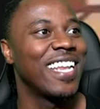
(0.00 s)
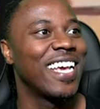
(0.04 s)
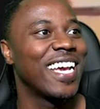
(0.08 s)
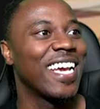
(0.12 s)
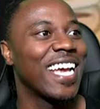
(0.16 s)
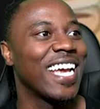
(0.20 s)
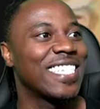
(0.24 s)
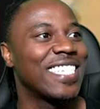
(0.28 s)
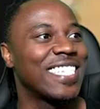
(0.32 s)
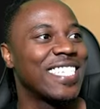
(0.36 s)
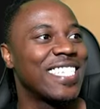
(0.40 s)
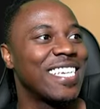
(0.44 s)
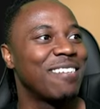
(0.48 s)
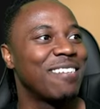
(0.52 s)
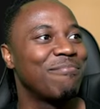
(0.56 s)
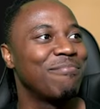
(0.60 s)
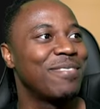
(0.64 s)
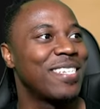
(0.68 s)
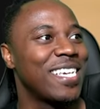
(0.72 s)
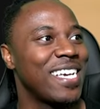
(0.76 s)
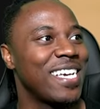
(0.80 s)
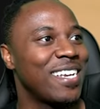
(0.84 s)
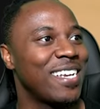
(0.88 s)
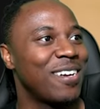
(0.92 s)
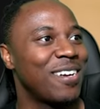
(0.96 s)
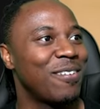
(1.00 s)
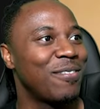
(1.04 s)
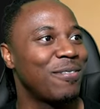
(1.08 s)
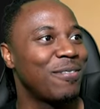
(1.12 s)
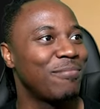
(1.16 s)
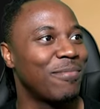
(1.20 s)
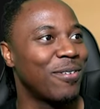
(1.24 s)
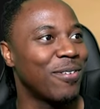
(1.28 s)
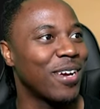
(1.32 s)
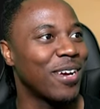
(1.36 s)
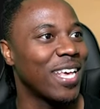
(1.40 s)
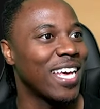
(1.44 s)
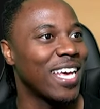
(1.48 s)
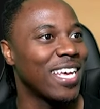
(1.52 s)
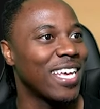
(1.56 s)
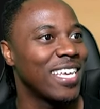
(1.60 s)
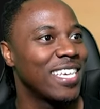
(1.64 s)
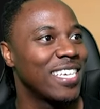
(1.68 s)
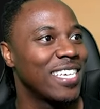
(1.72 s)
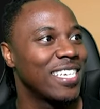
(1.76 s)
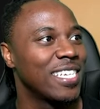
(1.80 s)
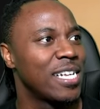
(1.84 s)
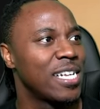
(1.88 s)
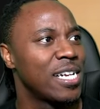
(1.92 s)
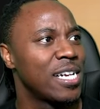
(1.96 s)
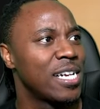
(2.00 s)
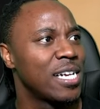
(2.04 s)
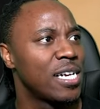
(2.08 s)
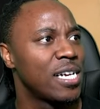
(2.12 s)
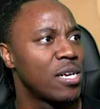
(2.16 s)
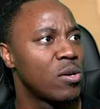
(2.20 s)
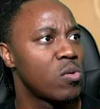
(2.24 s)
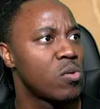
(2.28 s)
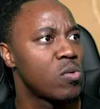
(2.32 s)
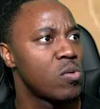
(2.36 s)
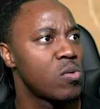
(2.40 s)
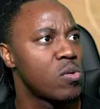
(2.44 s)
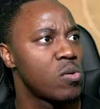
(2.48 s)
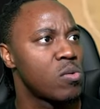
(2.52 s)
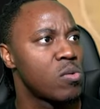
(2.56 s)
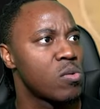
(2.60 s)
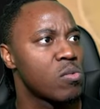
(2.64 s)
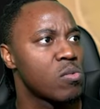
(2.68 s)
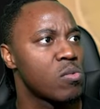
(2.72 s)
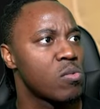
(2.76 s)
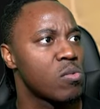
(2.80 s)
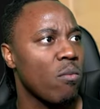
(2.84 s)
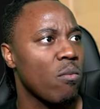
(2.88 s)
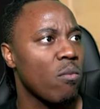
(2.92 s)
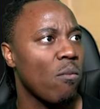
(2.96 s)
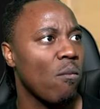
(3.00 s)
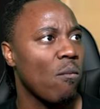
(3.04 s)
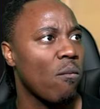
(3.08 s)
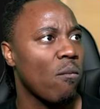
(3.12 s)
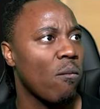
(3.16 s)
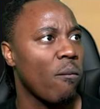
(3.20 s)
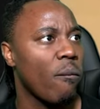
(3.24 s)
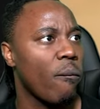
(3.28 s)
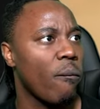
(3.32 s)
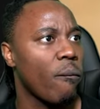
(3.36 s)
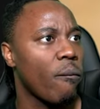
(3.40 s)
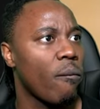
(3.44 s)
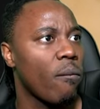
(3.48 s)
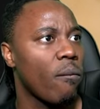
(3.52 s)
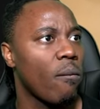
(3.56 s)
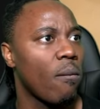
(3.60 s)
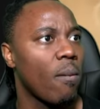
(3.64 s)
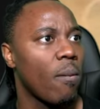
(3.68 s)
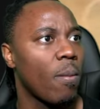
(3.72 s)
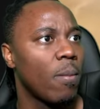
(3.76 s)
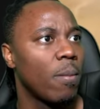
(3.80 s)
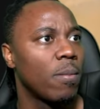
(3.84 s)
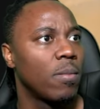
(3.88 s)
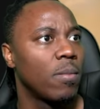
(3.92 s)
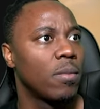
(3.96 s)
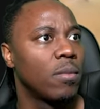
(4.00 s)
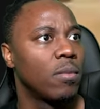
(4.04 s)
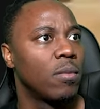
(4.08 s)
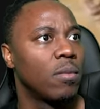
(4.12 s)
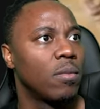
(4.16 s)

got 17 on him. Okay. 8.35 left in the